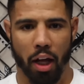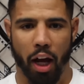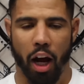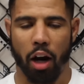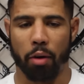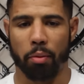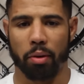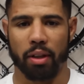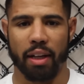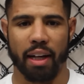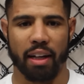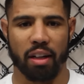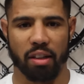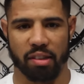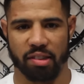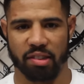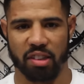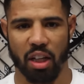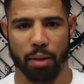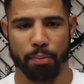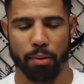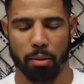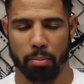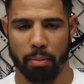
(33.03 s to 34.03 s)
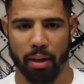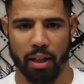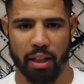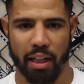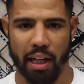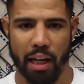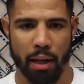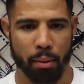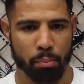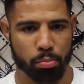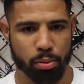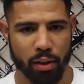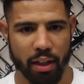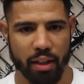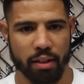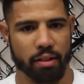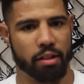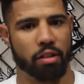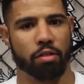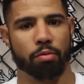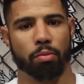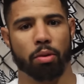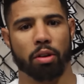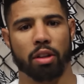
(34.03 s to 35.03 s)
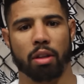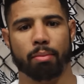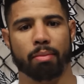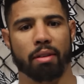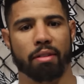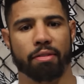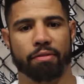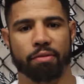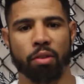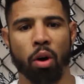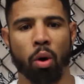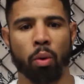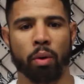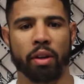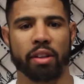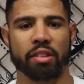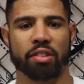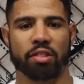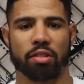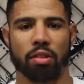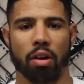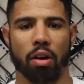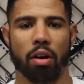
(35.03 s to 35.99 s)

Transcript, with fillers: I really had to step up my game plan and really be focused